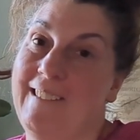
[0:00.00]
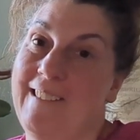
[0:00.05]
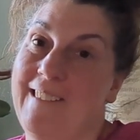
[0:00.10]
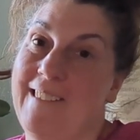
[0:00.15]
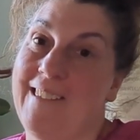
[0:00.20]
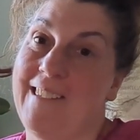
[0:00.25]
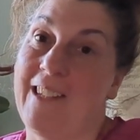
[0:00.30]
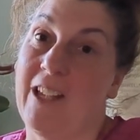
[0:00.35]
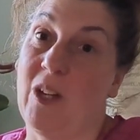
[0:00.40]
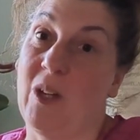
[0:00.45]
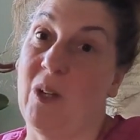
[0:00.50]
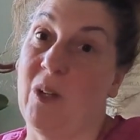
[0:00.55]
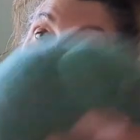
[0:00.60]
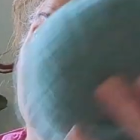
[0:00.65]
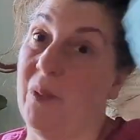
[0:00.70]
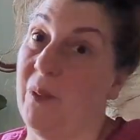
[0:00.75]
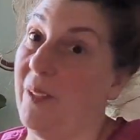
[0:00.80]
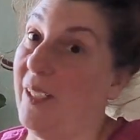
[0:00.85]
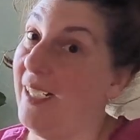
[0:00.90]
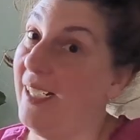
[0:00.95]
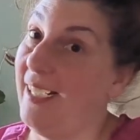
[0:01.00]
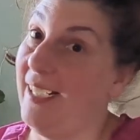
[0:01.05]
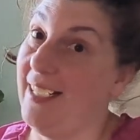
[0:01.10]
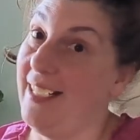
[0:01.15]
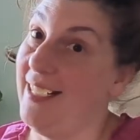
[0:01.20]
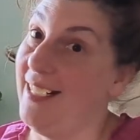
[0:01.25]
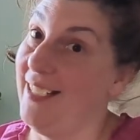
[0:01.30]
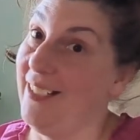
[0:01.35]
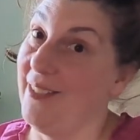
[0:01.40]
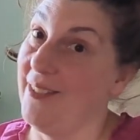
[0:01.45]
So I
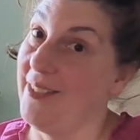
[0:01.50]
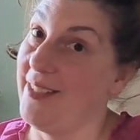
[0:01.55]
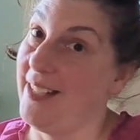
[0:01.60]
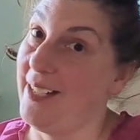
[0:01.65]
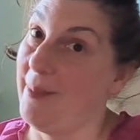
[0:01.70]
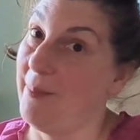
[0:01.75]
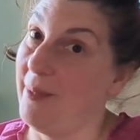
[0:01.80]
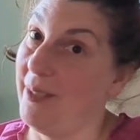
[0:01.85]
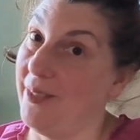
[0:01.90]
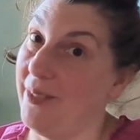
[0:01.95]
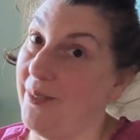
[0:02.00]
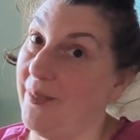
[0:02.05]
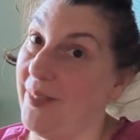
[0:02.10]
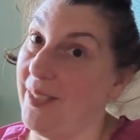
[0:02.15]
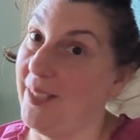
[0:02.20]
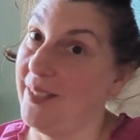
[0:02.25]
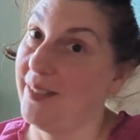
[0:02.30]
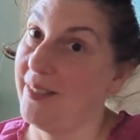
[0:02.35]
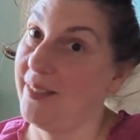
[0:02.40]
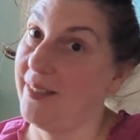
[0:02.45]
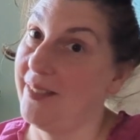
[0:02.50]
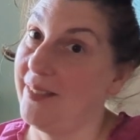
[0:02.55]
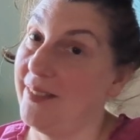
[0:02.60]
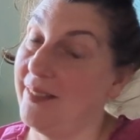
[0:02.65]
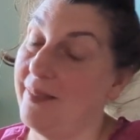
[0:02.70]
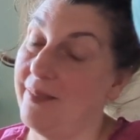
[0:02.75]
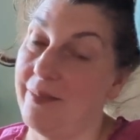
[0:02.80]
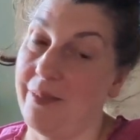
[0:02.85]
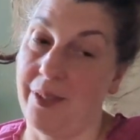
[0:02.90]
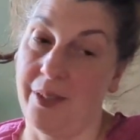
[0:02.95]
didn't use that much of this
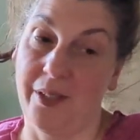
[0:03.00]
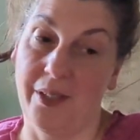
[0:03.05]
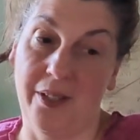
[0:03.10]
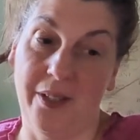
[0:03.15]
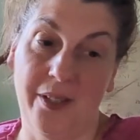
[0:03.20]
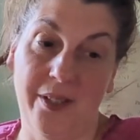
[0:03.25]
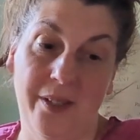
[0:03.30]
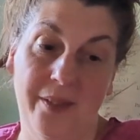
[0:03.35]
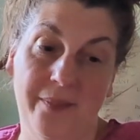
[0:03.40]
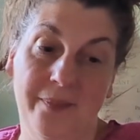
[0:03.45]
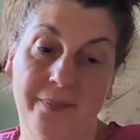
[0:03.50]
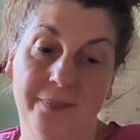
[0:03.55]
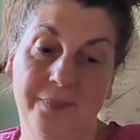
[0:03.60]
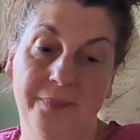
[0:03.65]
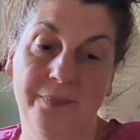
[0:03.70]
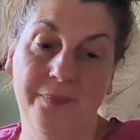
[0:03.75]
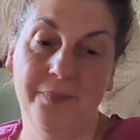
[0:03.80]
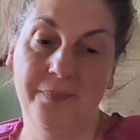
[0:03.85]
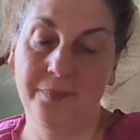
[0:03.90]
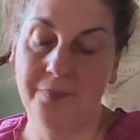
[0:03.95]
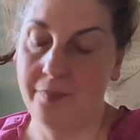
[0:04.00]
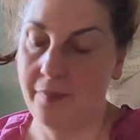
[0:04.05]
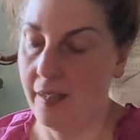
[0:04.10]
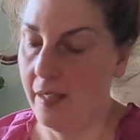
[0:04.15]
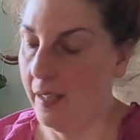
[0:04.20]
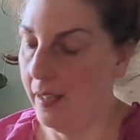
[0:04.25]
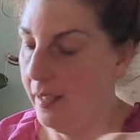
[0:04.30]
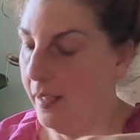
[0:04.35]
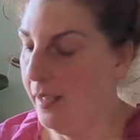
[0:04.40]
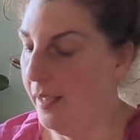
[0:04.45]
third,
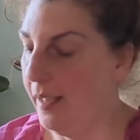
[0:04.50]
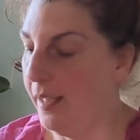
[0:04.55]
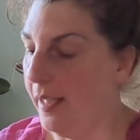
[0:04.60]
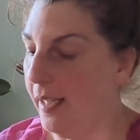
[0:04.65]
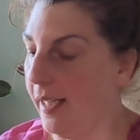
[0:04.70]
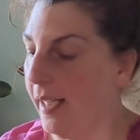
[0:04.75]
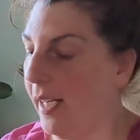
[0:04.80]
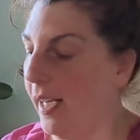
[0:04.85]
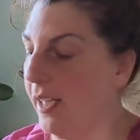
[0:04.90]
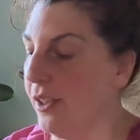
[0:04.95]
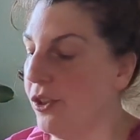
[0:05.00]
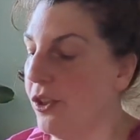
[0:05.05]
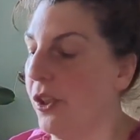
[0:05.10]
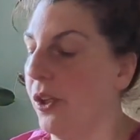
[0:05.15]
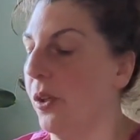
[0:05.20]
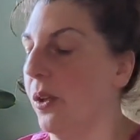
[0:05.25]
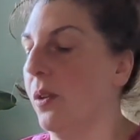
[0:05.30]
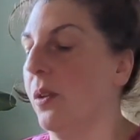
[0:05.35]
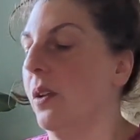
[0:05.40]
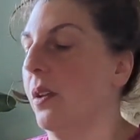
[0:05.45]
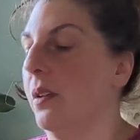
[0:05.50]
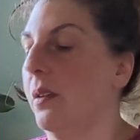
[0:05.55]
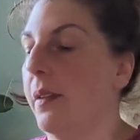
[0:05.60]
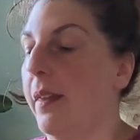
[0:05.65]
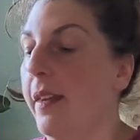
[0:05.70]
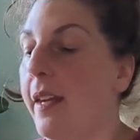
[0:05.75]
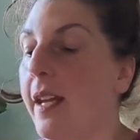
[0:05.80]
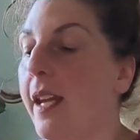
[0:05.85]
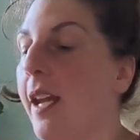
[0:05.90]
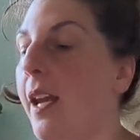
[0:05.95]
in case you're
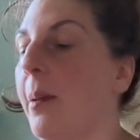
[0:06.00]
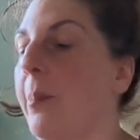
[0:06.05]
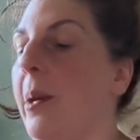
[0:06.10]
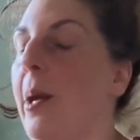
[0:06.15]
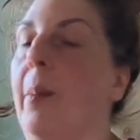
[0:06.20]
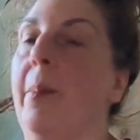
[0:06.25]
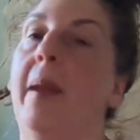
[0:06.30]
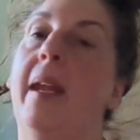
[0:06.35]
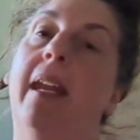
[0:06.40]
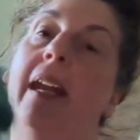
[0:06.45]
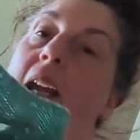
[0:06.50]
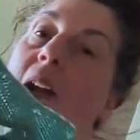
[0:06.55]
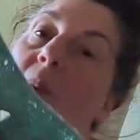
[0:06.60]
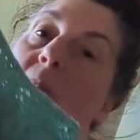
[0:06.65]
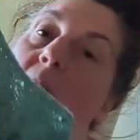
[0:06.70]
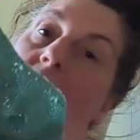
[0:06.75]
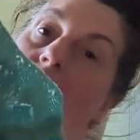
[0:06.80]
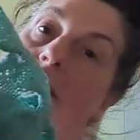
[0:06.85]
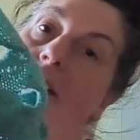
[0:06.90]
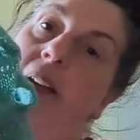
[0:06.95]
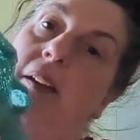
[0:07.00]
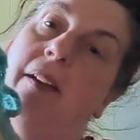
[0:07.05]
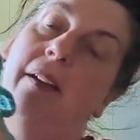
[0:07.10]
thinking about making one.